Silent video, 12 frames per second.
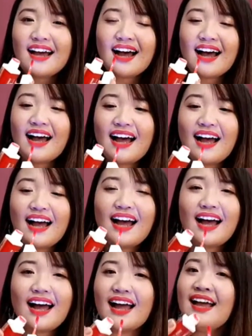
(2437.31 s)

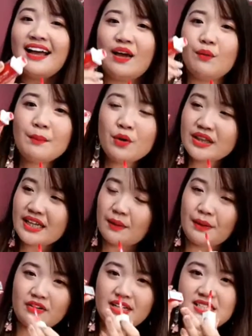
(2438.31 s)
Ah, and, one more thing
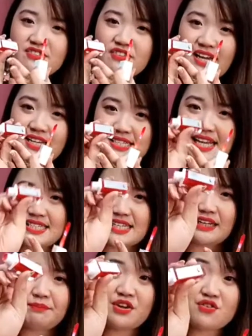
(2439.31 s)
about this, right, is there's
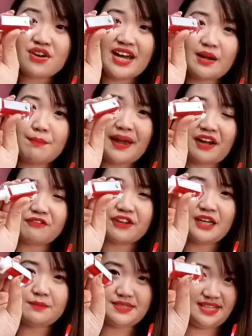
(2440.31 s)
a mirror at the back of
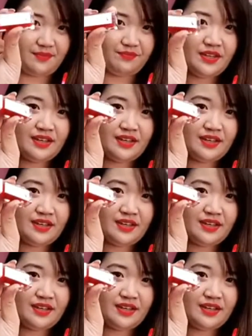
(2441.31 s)
the lipstick.